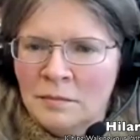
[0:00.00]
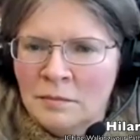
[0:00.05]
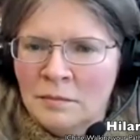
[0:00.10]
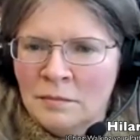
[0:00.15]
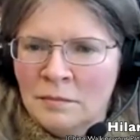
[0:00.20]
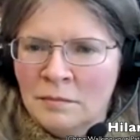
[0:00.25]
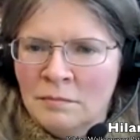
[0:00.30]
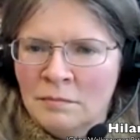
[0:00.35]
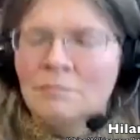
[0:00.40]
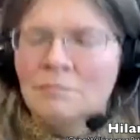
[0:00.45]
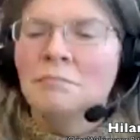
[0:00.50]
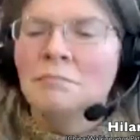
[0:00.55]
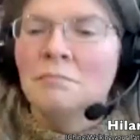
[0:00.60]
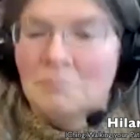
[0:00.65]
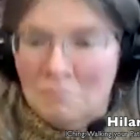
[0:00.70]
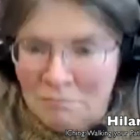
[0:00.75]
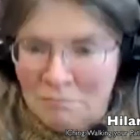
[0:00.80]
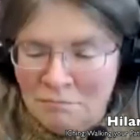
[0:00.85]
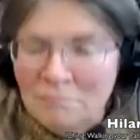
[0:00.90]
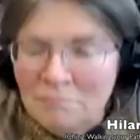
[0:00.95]
okay,
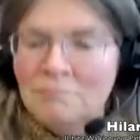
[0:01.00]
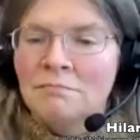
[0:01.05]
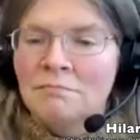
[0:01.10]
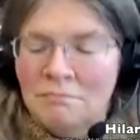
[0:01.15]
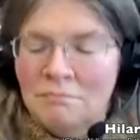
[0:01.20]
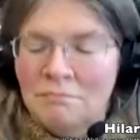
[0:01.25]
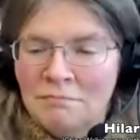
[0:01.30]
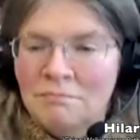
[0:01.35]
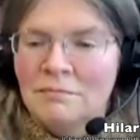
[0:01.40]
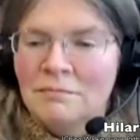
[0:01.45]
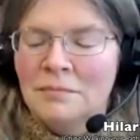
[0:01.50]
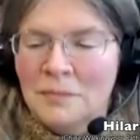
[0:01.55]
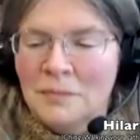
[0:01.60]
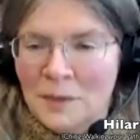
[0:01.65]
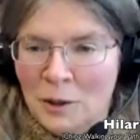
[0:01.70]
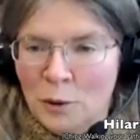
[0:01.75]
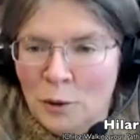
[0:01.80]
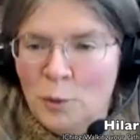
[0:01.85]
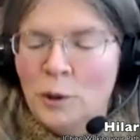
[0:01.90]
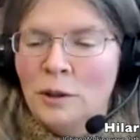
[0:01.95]
as mm-hmm. the word for
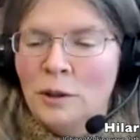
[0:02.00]
15.